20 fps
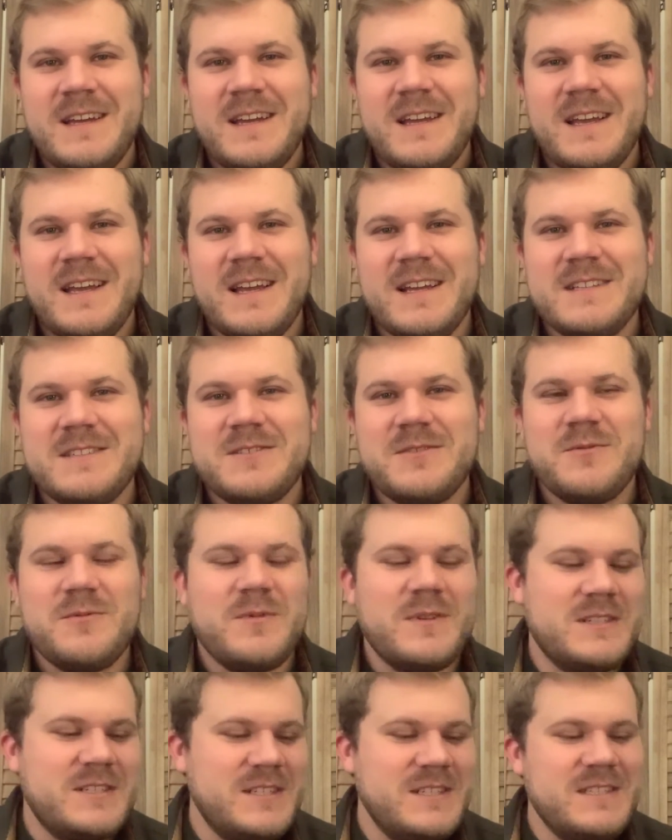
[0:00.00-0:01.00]
And so,
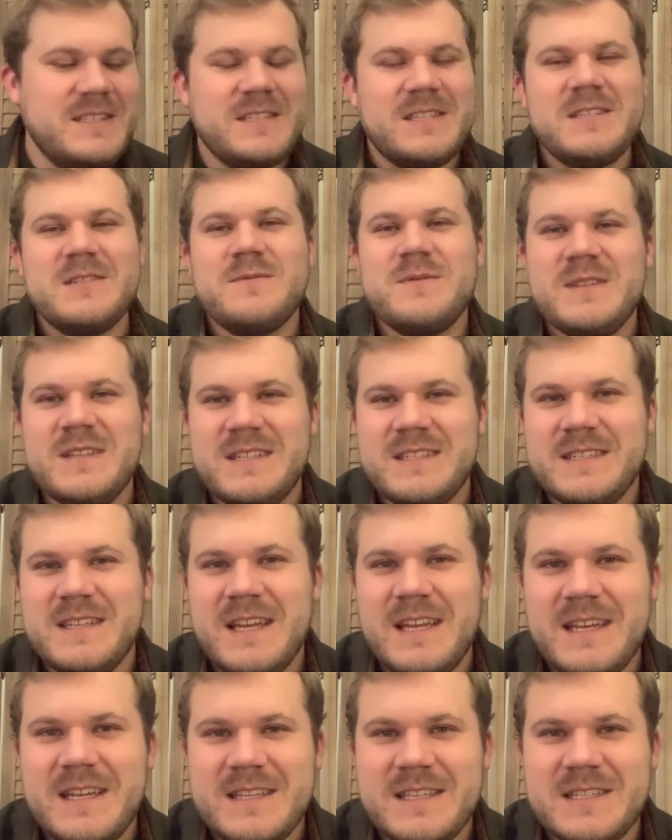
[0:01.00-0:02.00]
what Jesus is really
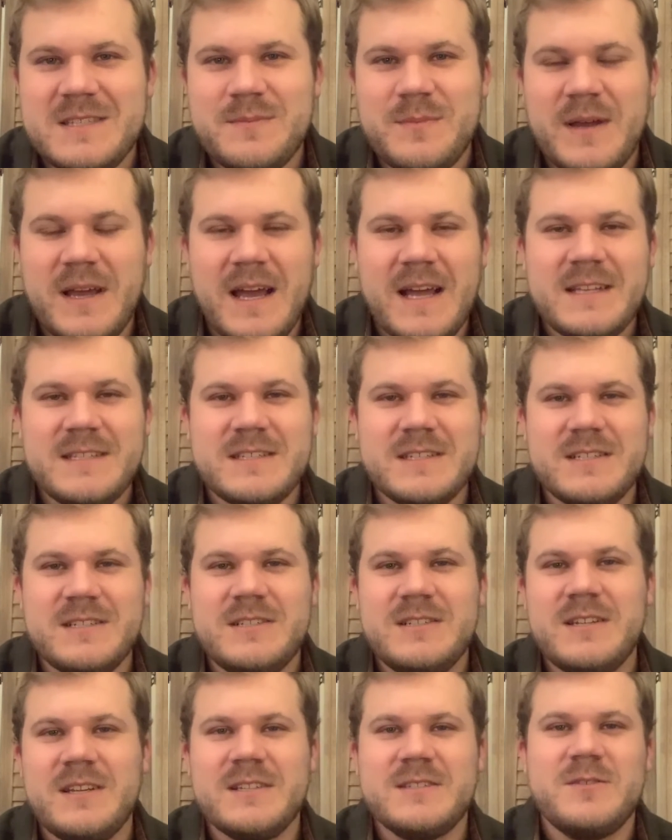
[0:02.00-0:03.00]
saying in this
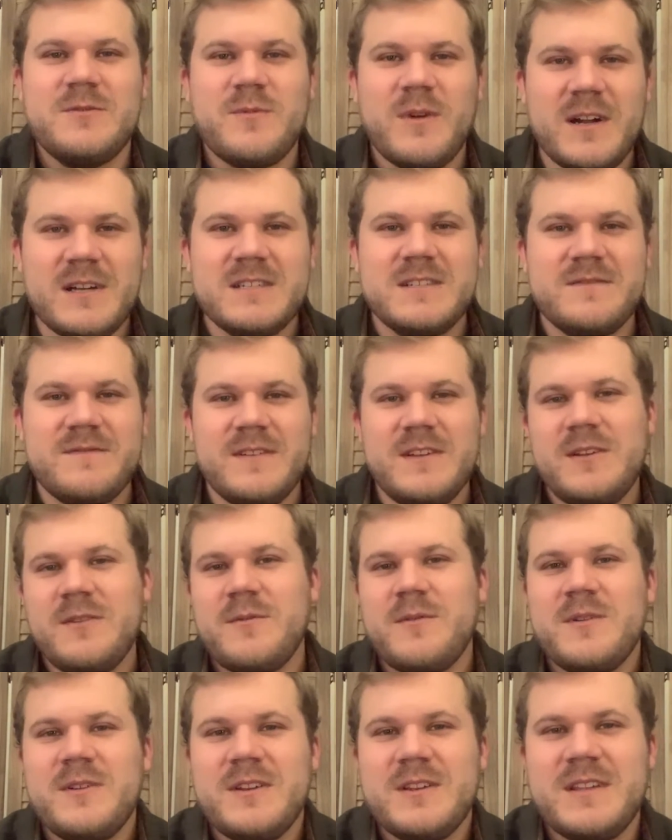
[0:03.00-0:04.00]
passage, as you watch the video,
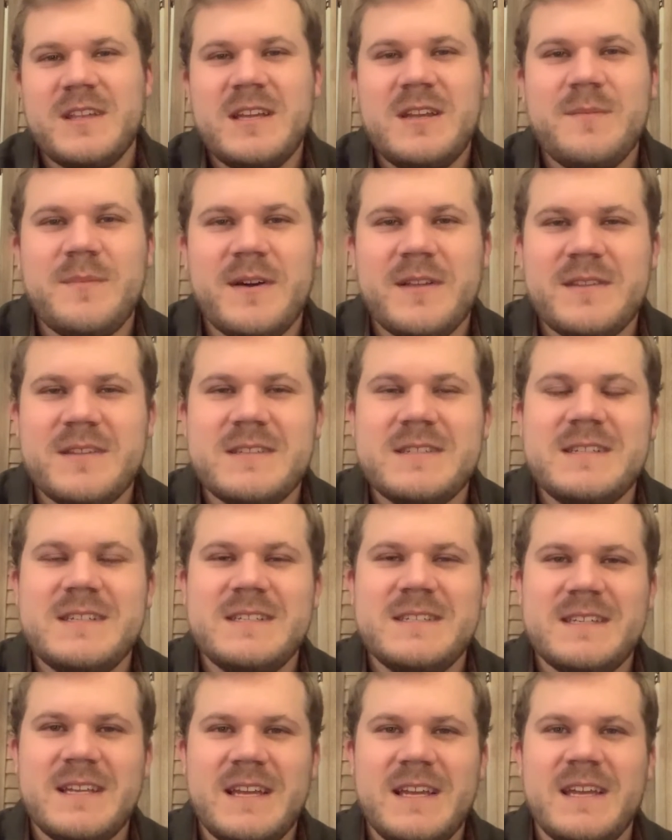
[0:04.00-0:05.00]
I want you to think about this.
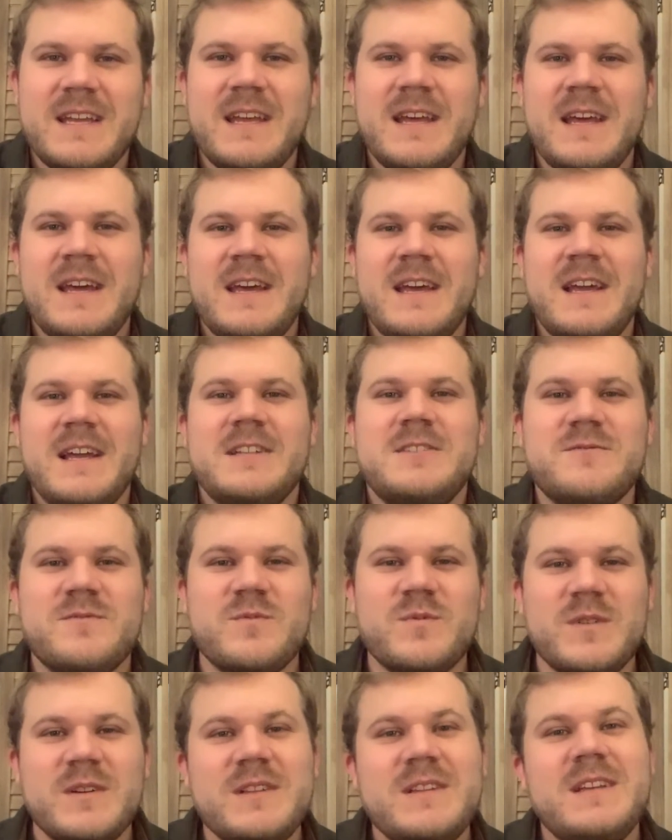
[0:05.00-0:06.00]
He's saying it's
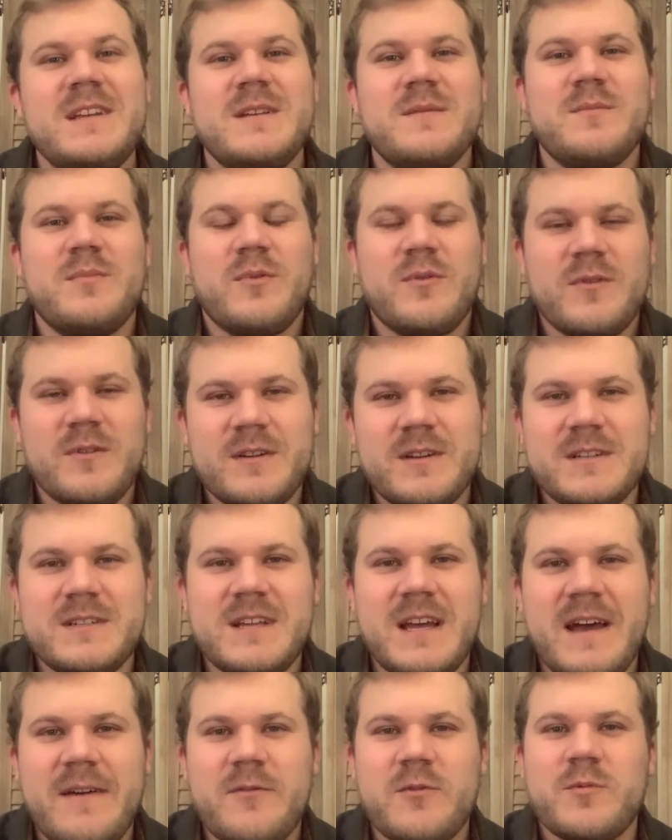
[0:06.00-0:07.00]
really important
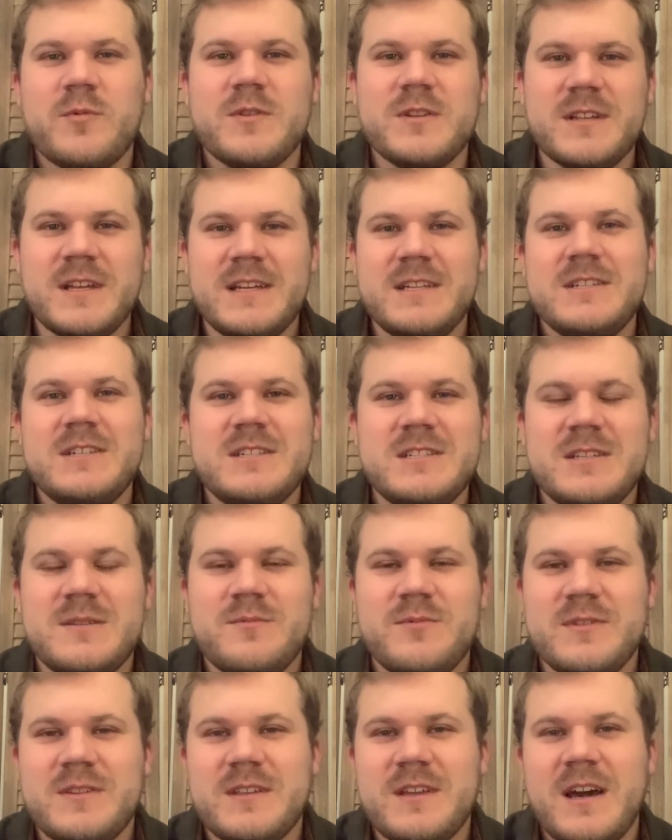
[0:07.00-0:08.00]
to have a
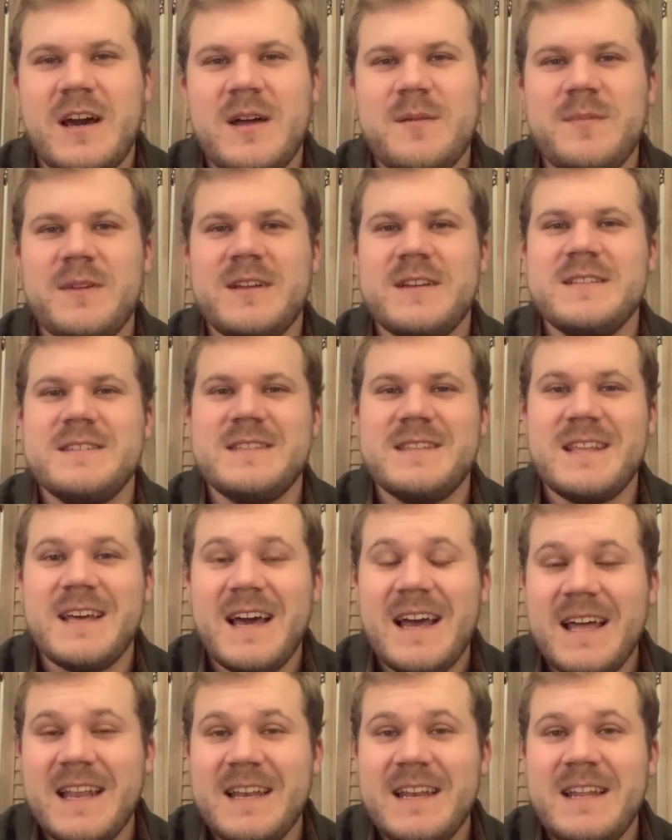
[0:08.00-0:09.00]
relationship with God because
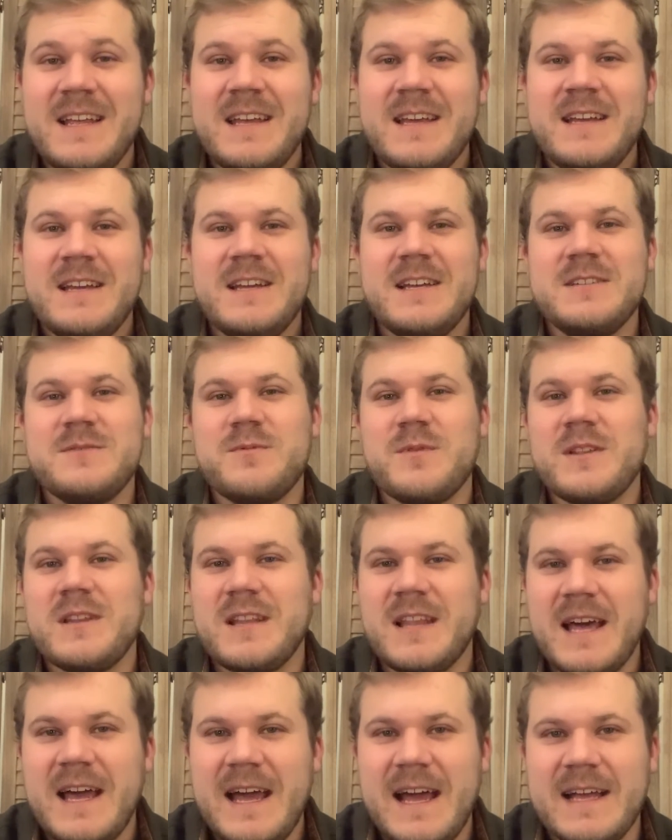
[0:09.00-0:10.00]
that is what
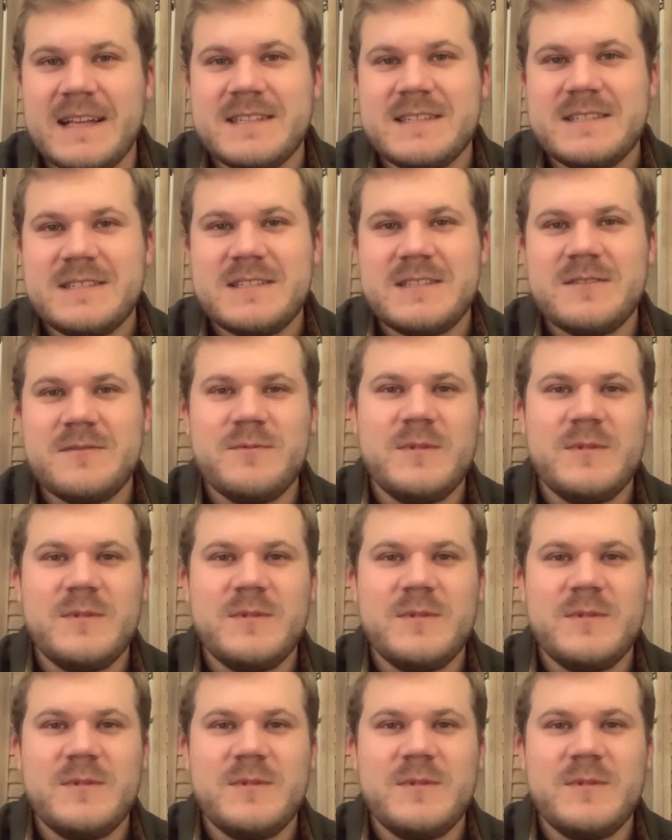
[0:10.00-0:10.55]
lasts.